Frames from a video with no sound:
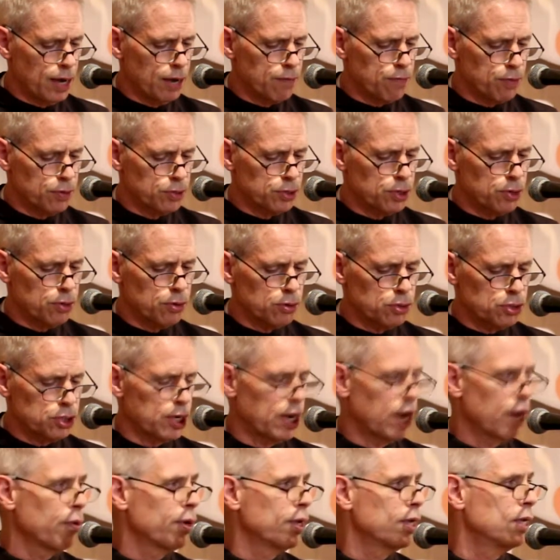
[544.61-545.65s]
and fraternal
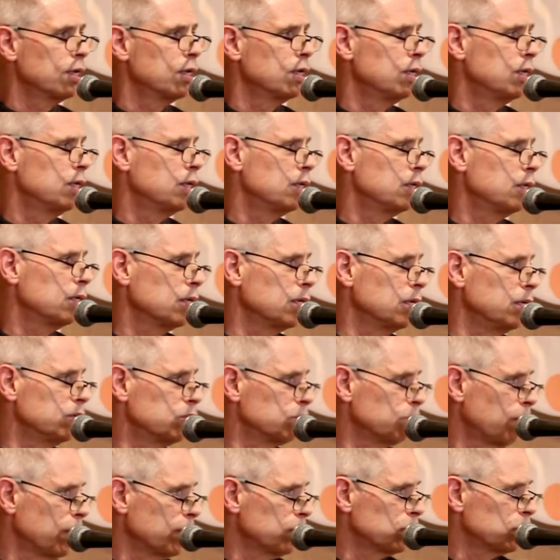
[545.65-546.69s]
sharing
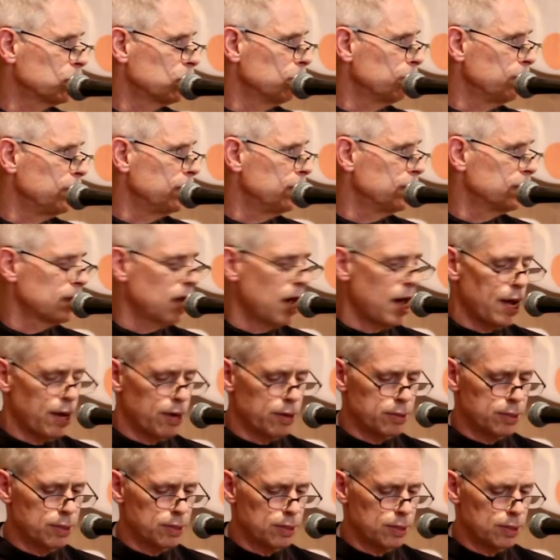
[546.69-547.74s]
leaves much to be
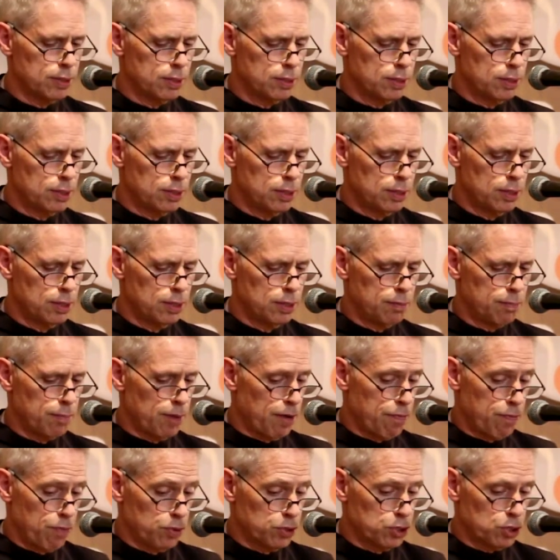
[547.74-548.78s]
desired.
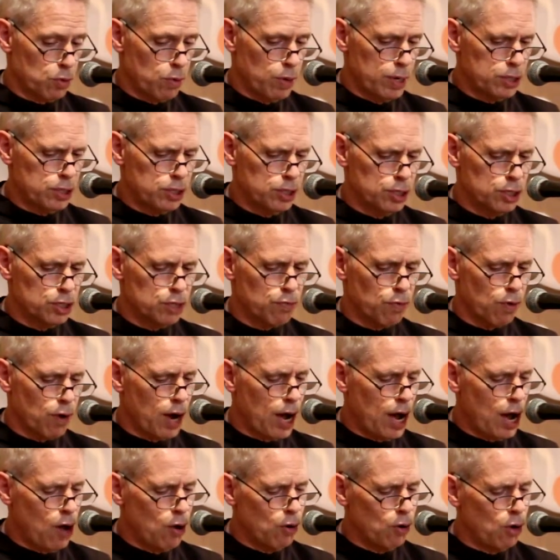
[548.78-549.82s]
My first question is, for
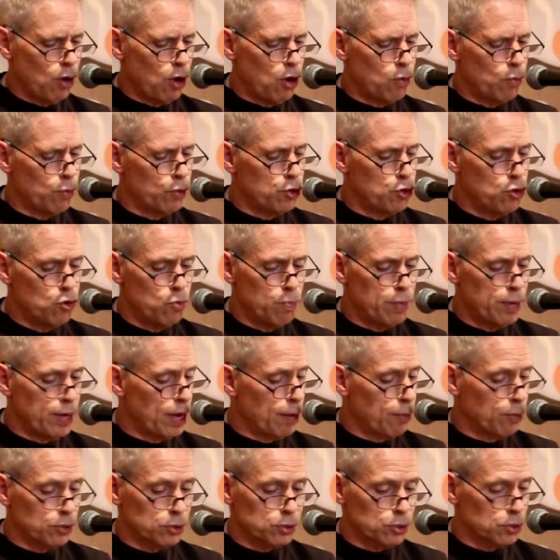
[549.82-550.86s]
how long will you be
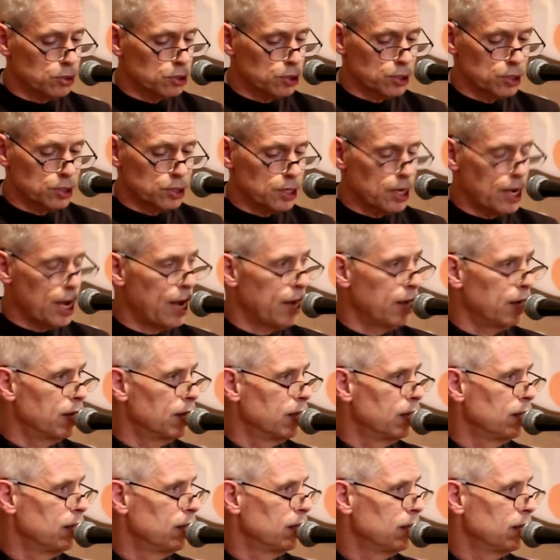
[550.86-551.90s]
able to
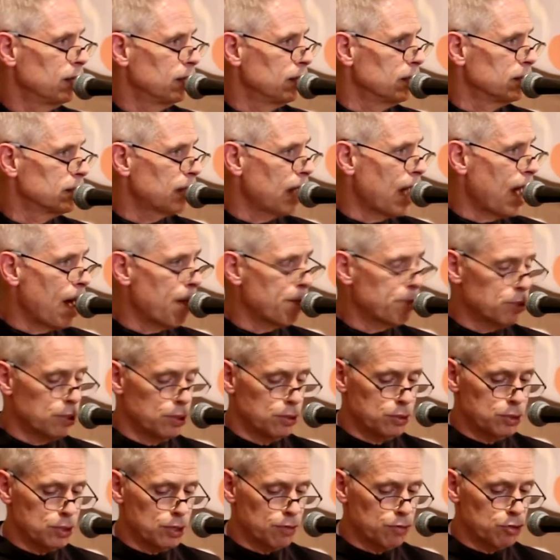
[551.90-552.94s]
sustain this
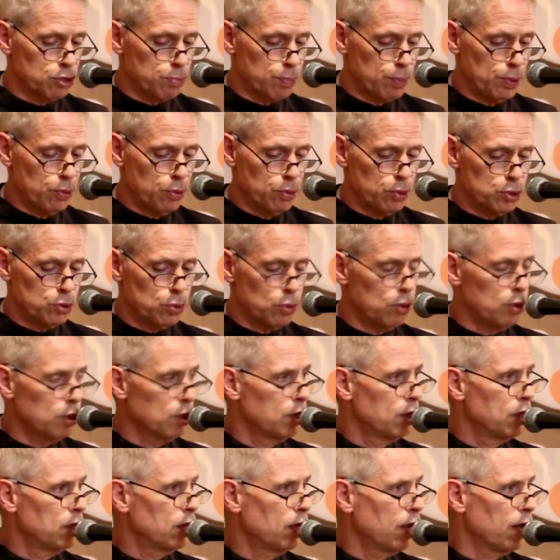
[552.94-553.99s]
absence of
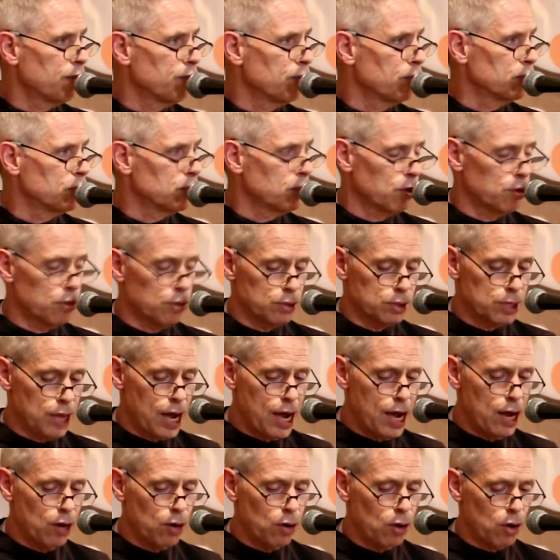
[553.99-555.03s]
spiritual and fraternal
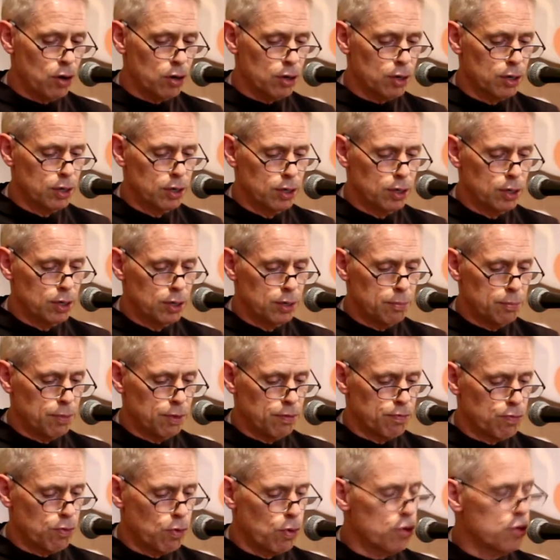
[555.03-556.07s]
dialogue
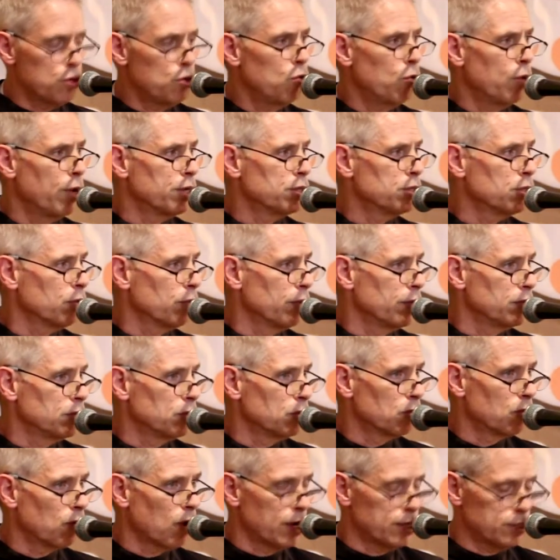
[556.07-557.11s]
before you enter
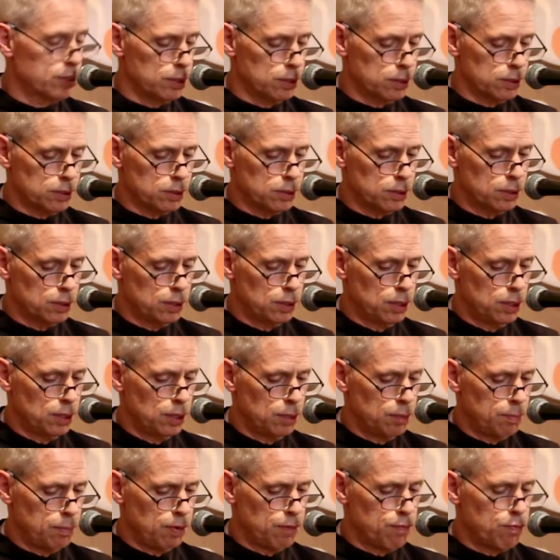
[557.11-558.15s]
into crisis,
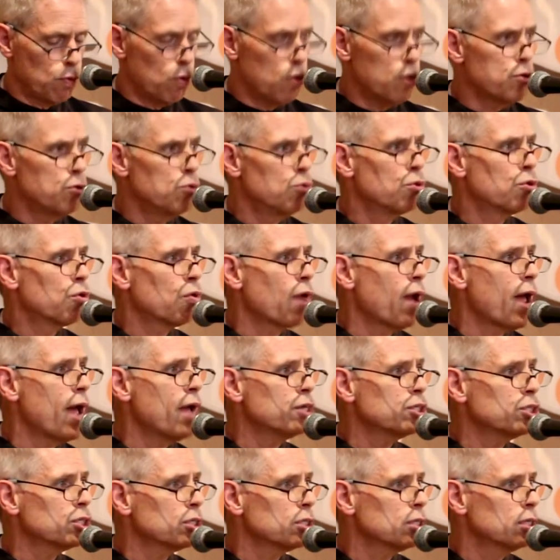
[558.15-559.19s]
before you
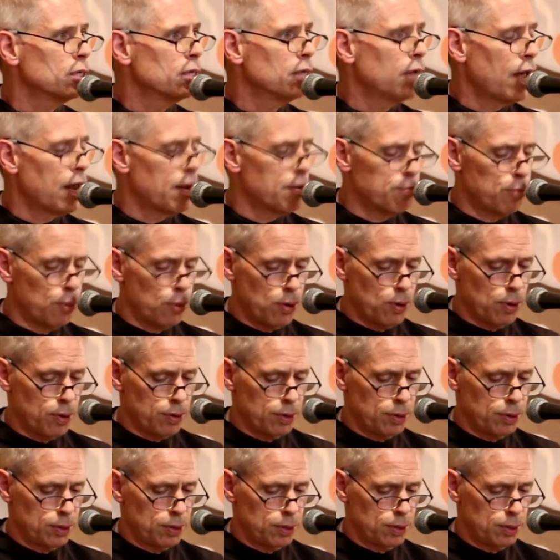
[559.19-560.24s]
crash and
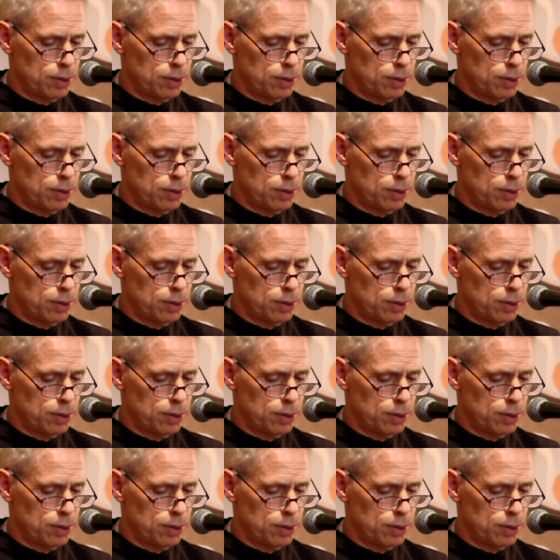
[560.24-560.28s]
burn?